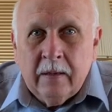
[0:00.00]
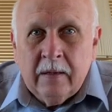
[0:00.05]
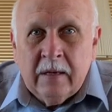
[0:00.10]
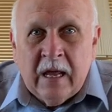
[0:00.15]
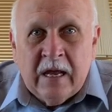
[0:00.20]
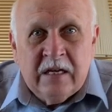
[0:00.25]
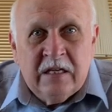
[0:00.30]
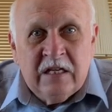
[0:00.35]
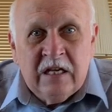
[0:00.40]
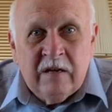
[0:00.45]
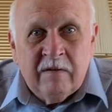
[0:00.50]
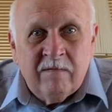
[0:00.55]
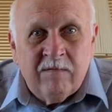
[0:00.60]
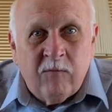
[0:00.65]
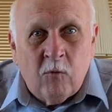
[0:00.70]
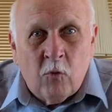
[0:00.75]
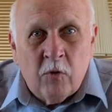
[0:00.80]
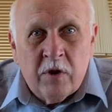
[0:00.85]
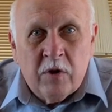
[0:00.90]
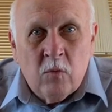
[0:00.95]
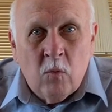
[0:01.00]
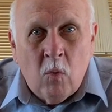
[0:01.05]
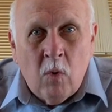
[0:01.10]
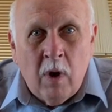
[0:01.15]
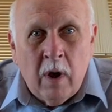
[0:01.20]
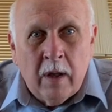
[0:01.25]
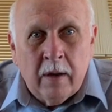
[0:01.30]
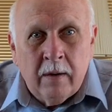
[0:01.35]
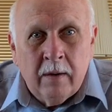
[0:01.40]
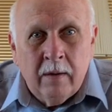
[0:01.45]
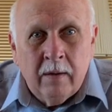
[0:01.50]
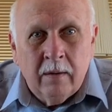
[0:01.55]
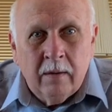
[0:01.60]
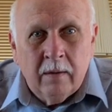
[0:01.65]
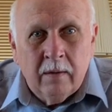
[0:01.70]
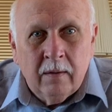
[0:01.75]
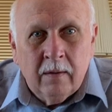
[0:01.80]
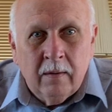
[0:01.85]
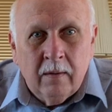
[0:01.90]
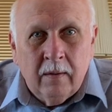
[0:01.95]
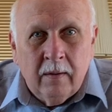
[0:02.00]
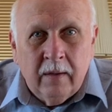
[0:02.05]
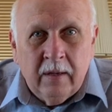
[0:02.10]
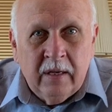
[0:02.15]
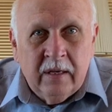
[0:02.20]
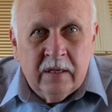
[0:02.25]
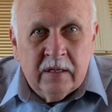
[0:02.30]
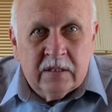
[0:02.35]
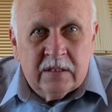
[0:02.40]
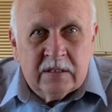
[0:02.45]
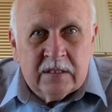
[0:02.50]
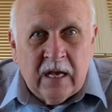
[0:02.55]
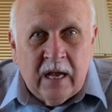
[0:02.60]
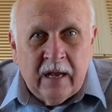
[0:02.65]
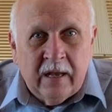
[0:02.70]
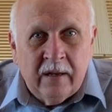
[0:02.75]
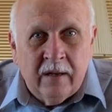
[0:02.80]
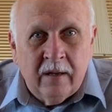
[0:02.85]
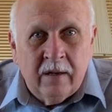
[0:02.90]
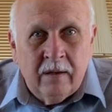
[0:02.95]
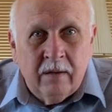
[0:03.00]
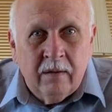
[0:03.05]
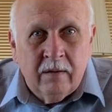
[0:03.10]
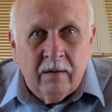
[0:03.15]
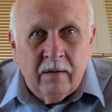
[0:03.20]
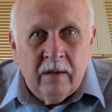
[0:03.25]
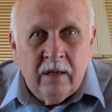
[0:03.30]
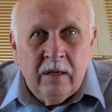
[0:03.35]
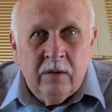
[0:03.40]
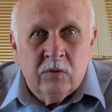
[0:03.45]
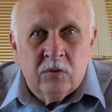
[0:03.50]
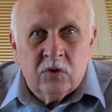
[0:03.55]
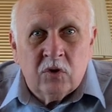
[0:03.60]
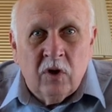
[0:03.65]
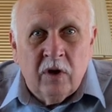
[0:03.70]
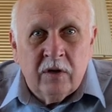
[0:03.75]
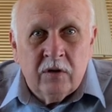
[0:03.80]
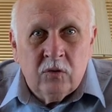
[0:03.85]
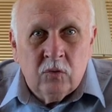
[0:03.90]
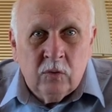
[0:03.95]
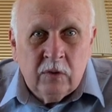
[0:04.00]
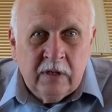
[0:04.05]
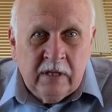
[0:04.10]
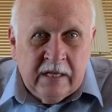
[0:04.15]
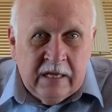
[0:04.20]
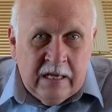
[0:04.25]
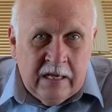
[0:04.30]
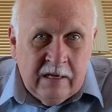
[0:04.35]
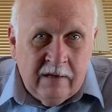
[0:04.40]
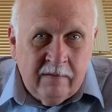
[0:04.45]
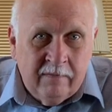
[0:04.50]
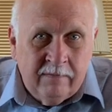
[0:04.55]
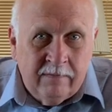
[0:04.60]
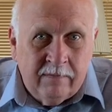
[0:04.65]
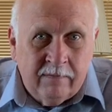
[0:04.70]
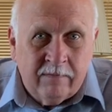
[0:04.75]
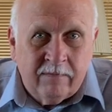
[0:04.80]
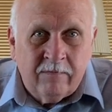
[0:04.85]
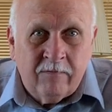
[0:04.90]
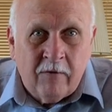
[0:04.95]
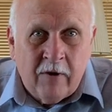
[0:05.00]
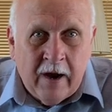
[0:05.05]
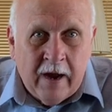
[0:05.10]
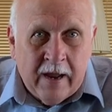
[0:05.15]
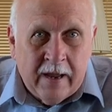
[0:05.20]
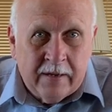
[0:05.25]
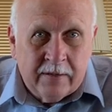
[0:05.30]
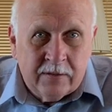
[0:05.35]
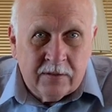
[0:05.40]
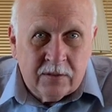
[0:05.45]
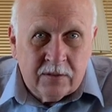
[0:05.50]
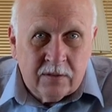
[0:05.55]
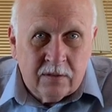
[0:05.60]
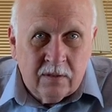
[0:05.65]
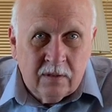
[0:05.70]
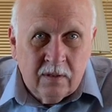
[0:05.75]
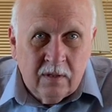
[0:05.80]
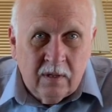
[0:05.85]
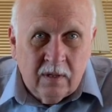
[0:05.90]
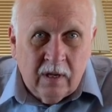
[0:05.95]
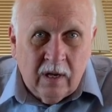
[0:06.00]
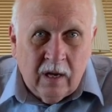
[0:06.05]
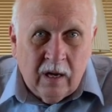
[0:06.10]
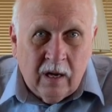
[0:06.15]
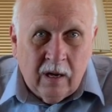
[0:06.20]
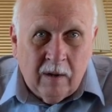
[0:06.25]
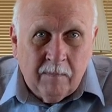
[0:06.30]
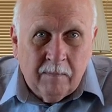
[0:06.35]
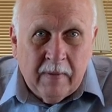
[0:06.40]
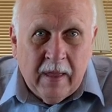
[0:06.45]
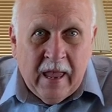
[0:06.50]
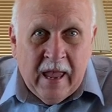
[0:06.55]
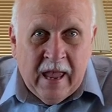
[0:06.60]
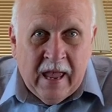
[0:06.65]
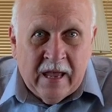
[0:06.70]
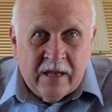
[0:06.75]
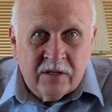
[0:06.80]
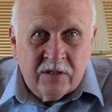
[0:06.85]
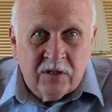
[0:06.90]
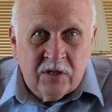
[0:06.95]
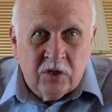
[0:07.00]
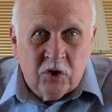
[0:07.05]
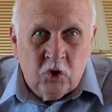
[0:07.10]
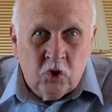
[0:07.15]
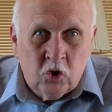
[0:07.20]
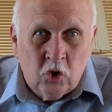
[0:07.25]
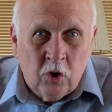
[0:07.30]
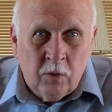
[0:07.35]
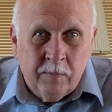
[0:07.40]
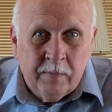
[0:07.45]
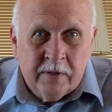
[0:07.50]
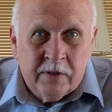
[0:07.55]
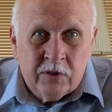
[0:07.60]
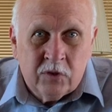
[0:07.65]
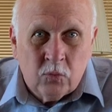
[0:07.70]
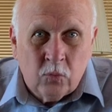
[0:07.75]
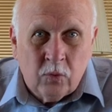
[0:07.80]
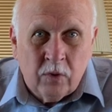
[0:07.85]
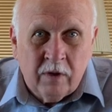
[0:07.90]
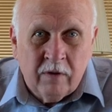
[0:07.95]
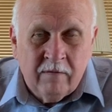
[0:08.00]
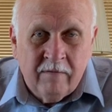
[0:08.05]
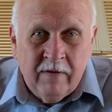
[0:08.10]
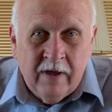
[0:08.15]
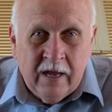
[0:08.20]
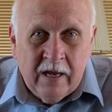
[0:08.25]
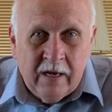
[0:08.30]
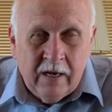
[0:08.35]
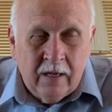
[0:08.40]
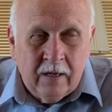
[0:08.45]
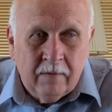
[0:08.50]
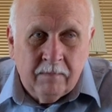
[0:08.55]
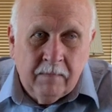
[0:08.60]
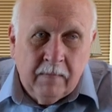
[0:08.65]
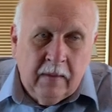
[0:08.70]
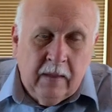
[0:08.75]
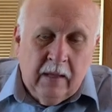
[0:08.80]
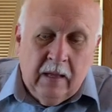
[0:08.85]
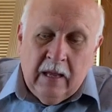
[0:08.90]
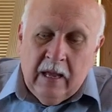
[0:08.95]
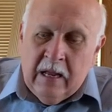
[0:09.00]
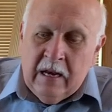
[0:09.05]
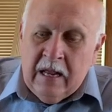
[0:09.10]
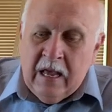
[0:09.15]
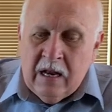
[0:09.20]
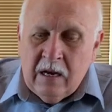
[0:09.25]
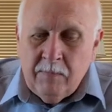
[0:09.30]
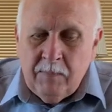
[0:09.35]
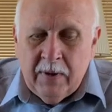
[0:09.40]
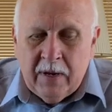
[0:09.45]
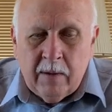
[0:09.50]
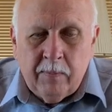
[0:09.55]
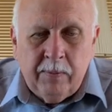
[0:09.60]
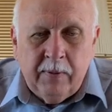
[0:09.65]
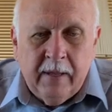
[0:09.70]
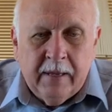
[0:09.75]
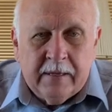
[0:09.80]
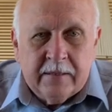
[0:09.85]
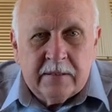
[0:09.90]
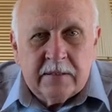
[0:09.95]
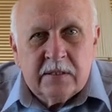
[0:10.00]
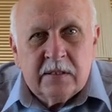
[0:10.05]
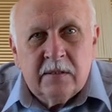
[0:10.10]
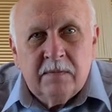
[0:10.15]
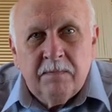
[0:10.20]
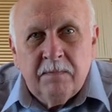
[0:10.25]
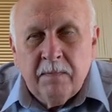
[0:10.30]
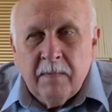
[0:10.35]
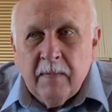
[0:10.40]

nineteen forty-one, he decided he was going to leave France as the Germans were invading. And he had to pick a place.